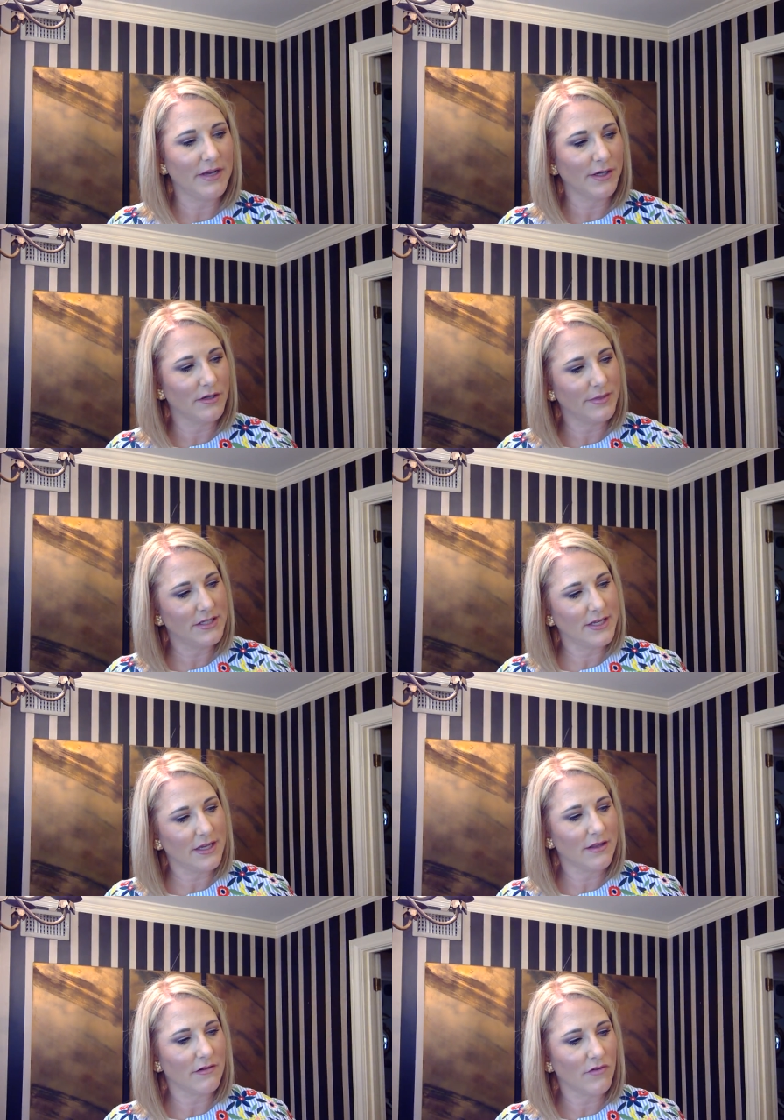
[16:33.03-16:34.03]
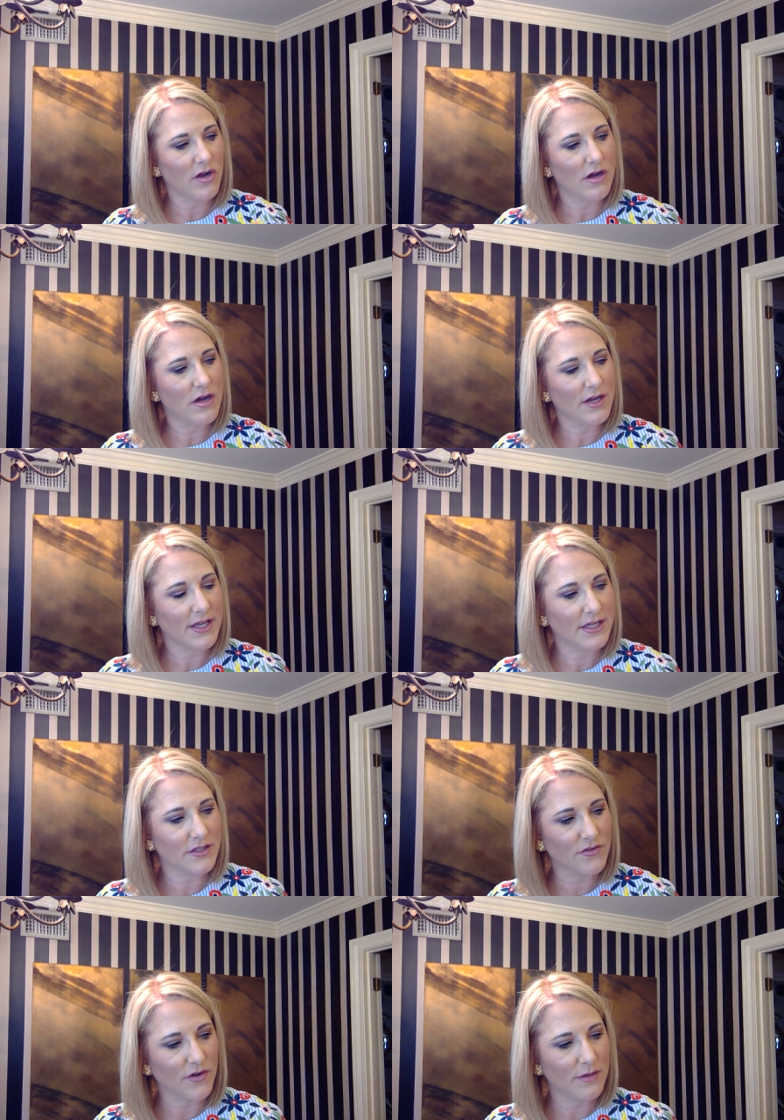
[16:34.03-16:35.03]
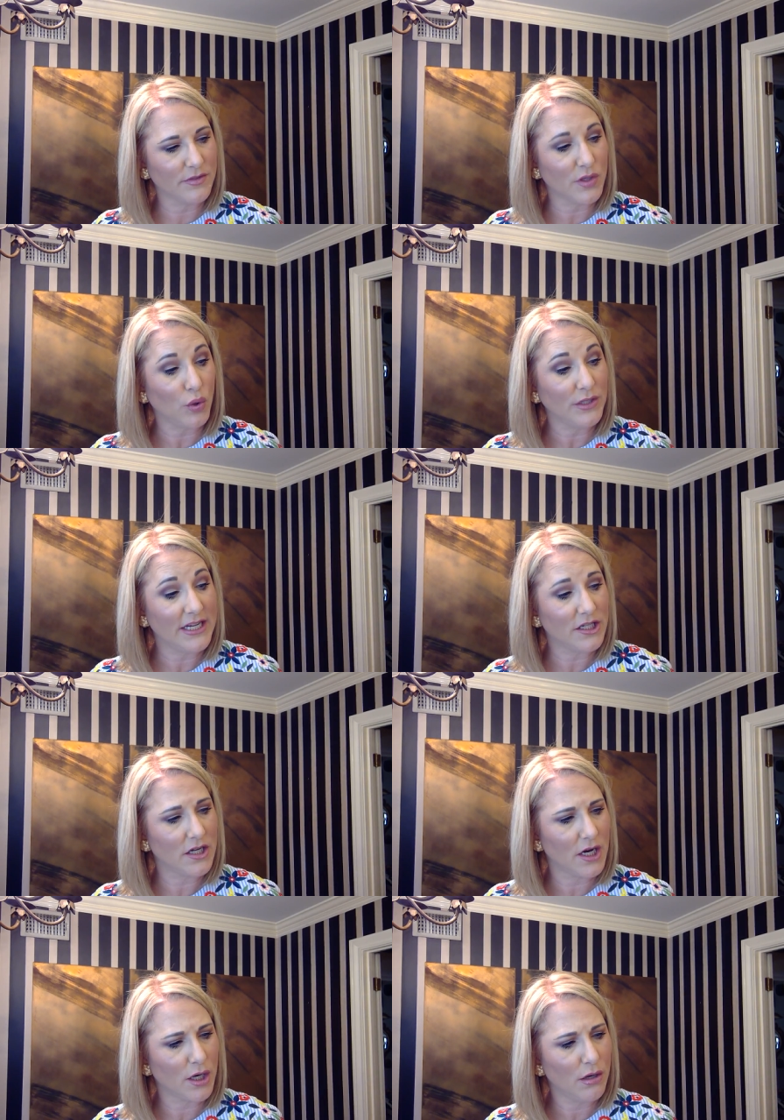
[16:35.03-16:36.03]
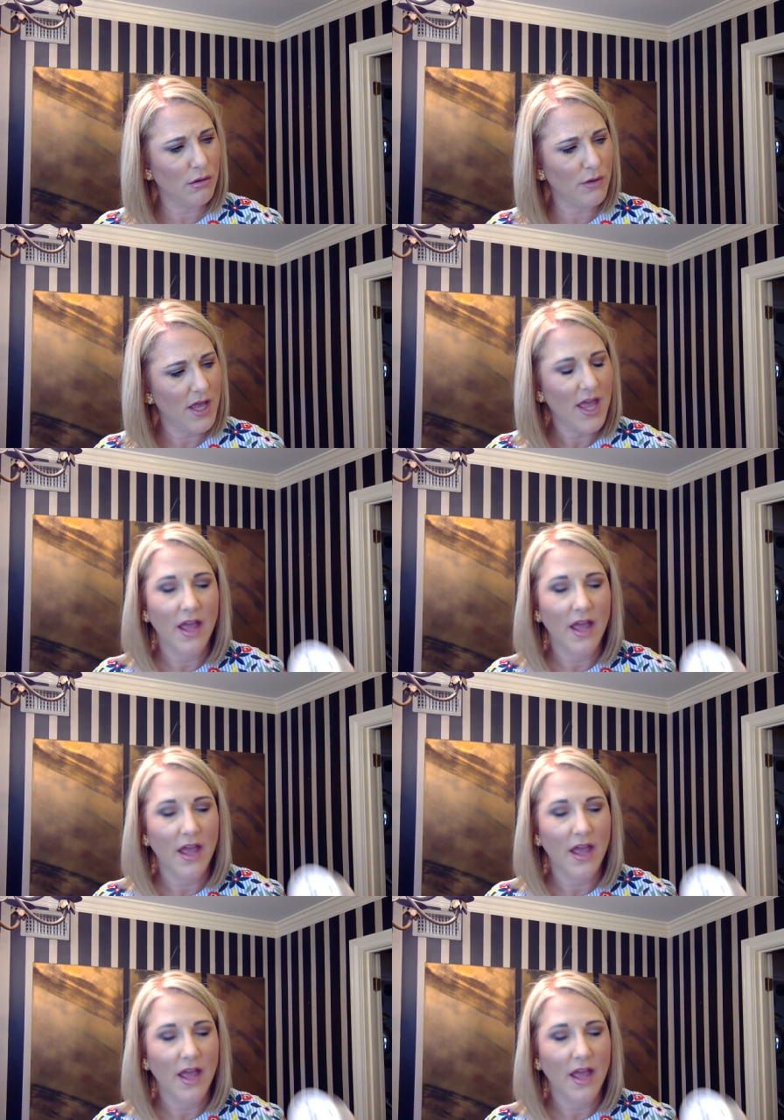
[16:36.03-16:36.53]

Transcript: I could be saying that wrong. It's from Sol de Janeiro.